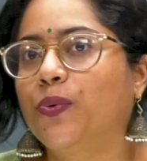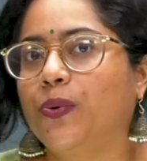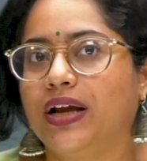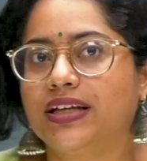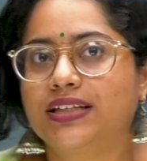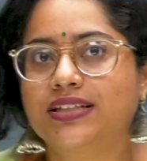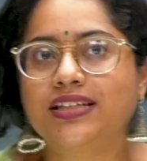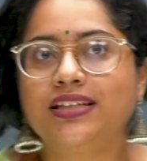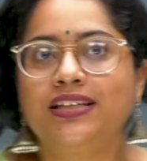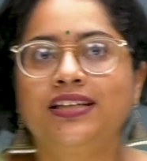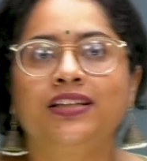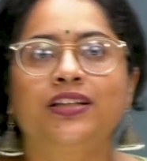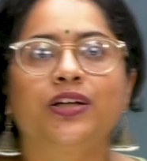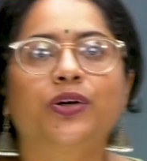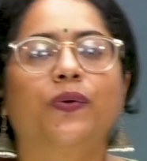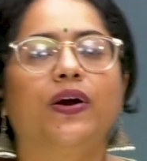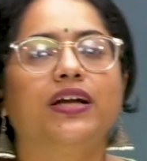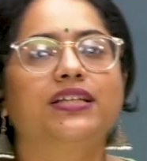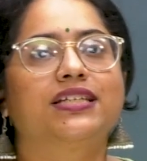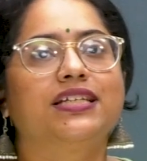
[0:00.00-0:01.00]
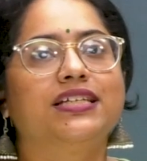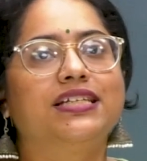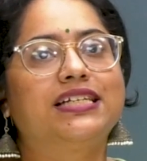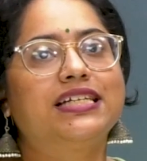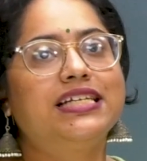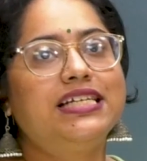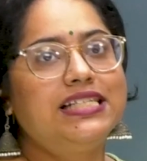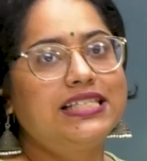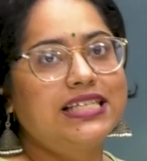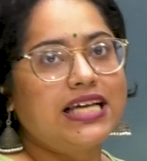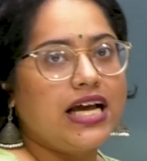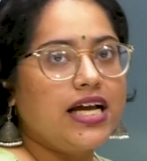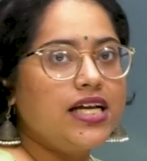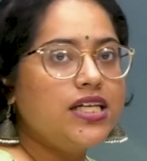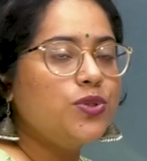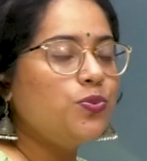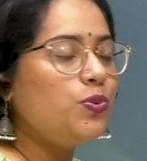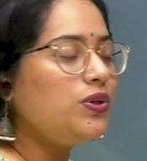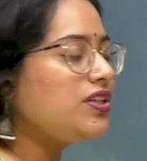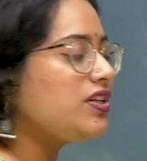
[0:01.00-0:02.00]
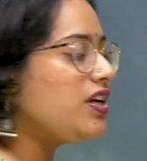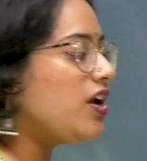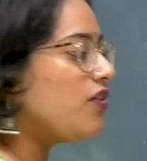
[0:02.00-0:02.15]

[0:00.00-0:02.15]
question. The question reads as, with